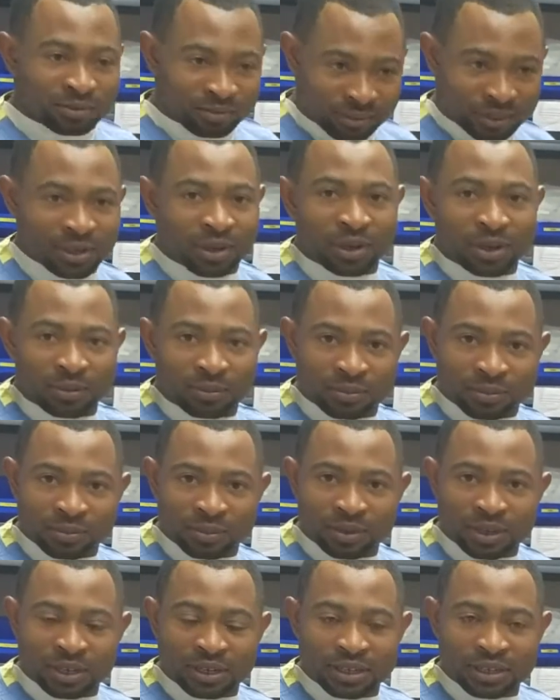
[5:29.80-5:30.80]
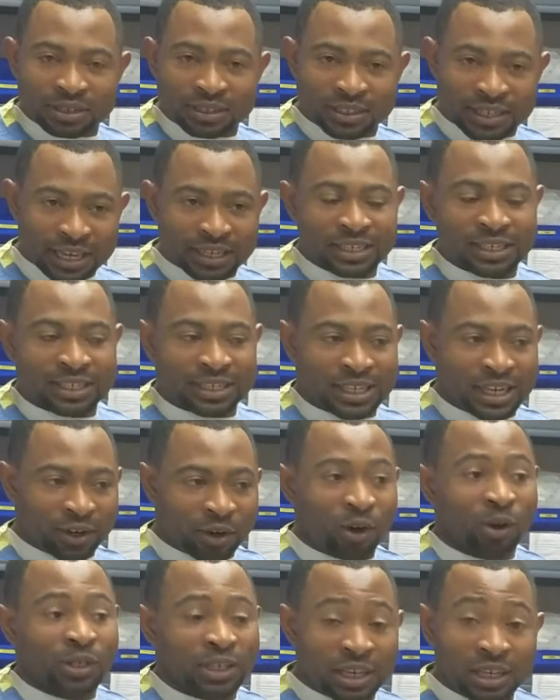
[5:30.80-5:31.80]
the technician
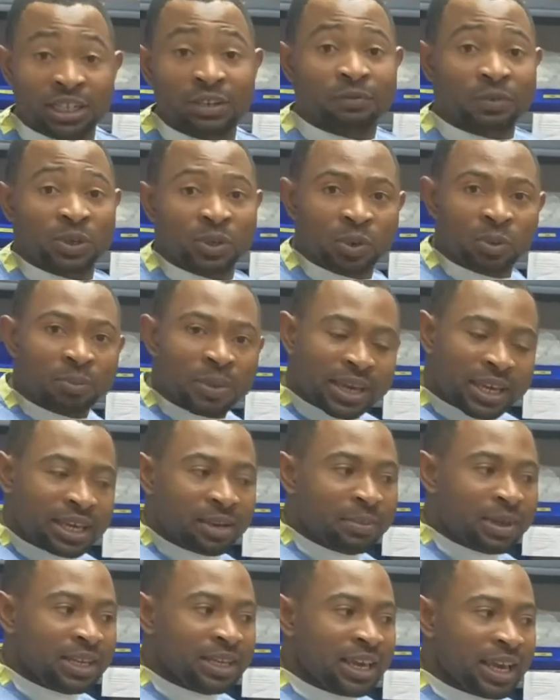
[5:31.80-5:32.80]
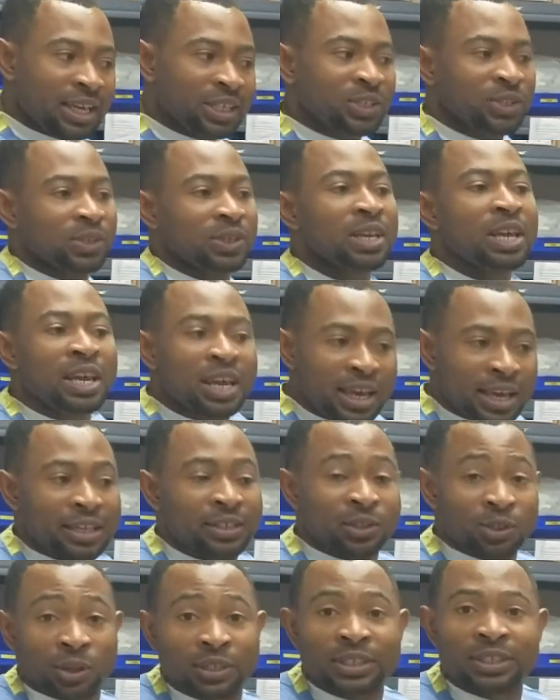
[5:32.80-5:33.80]
or the individual making the medication
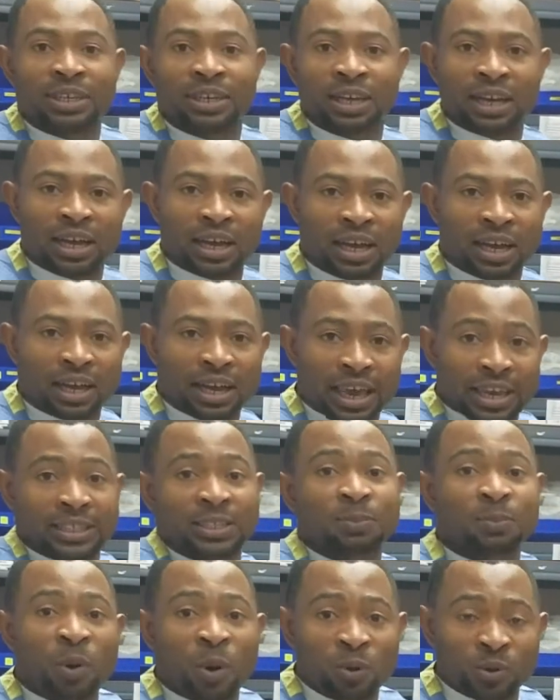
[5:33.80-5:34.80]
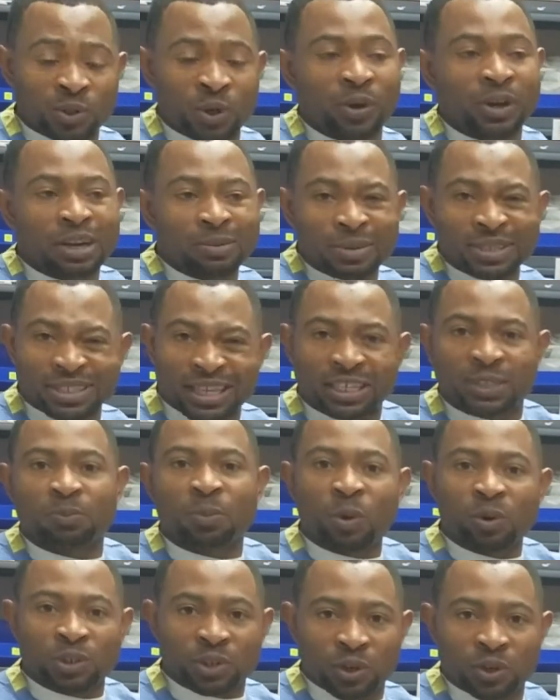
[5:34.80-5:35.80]
is not exposed or limits
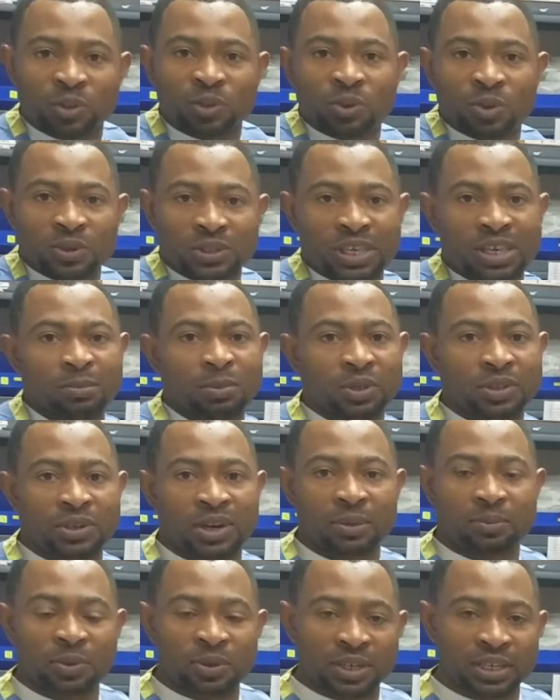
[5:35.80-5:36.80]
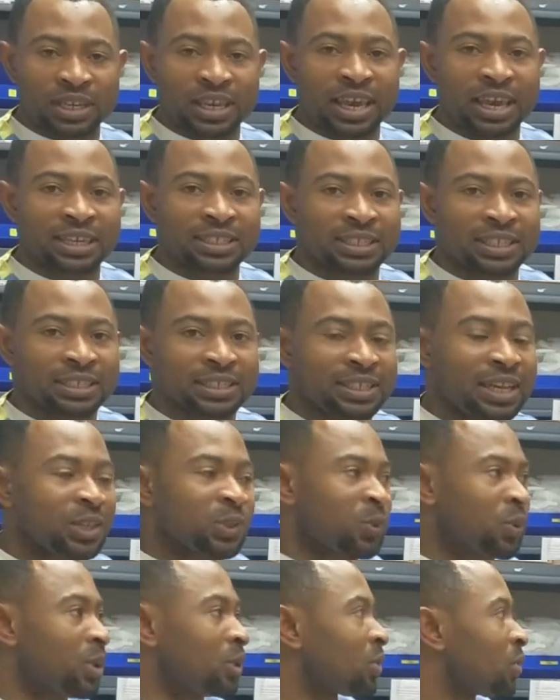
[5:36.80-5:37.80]
exposure to those chemotherapeutic agents
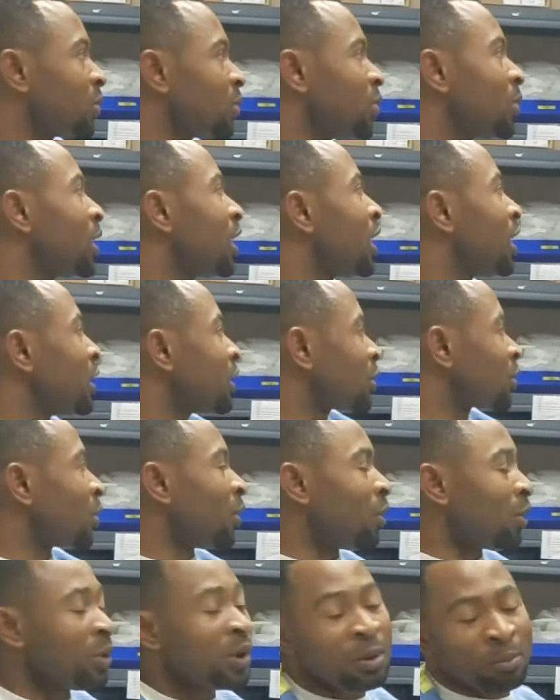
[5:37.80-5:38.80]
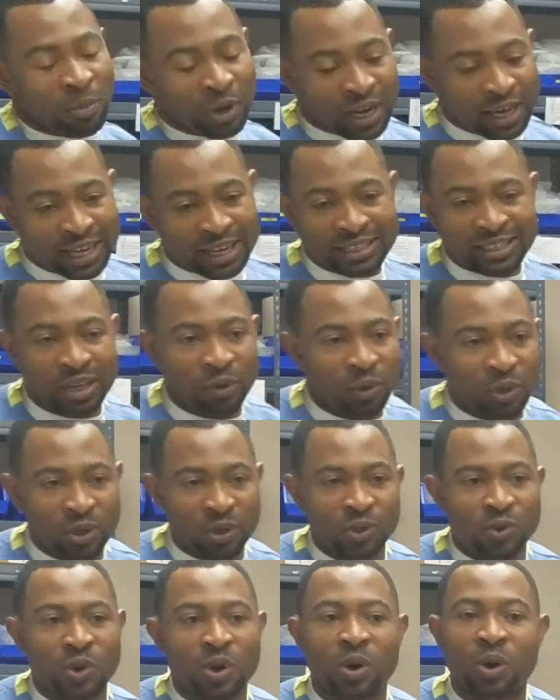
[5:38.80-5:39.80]
as well too. So, well, like I said, we
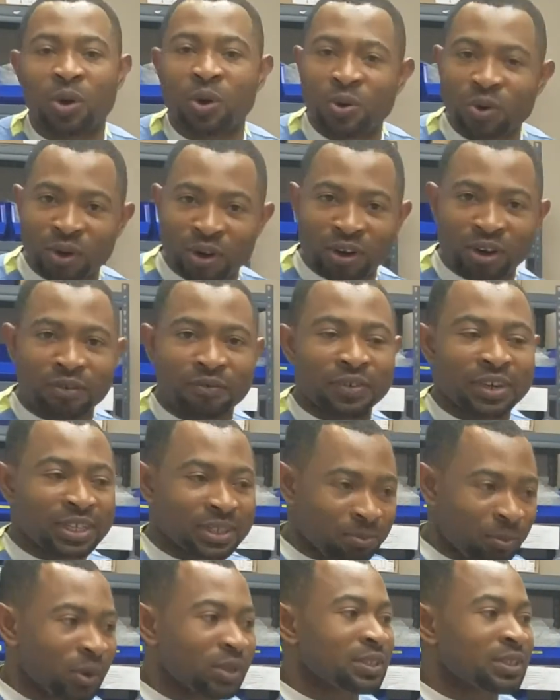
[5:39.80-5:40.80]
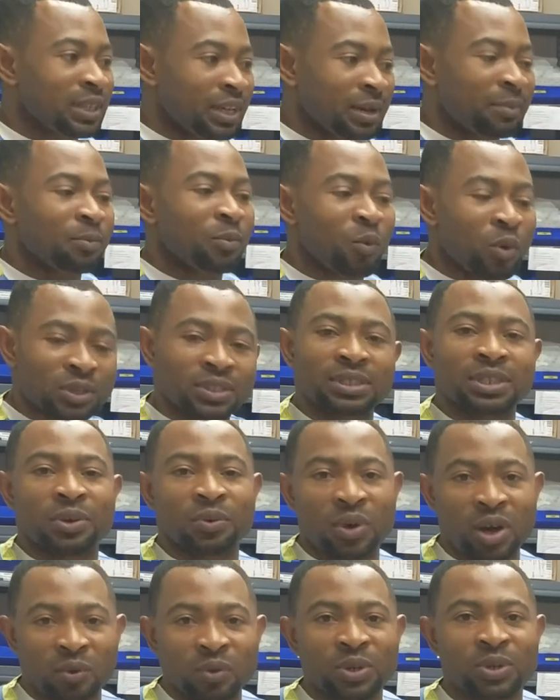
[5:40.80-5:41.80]
don't do a whole lot of it, but once in a
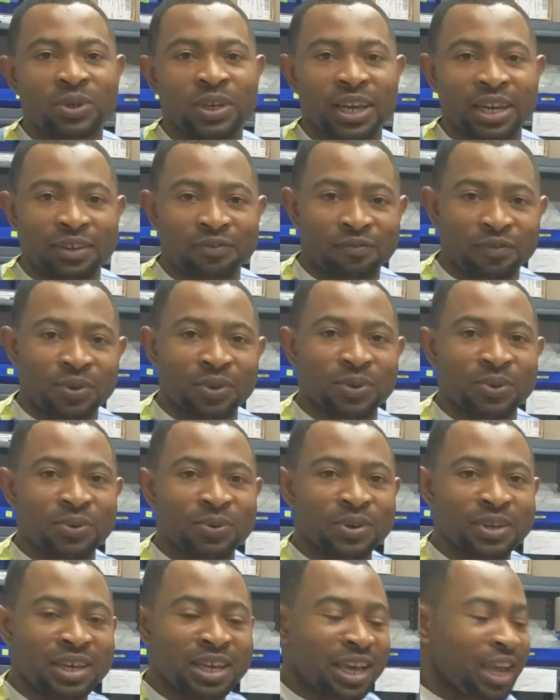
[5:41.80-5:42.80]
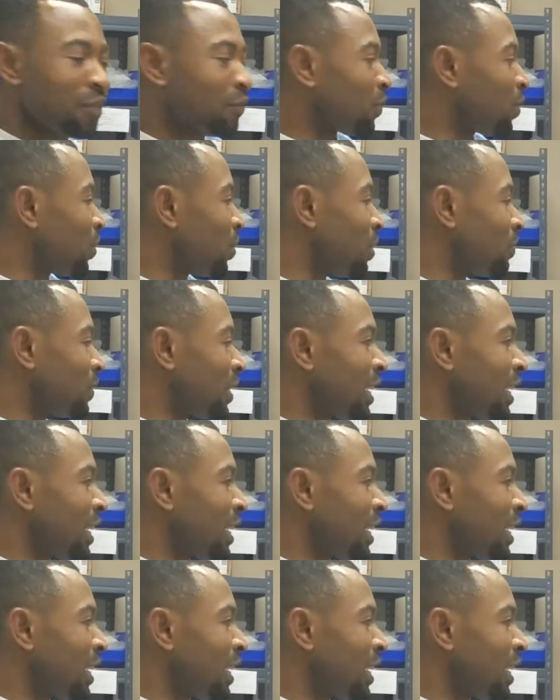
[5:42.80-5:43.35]
while we do get a few of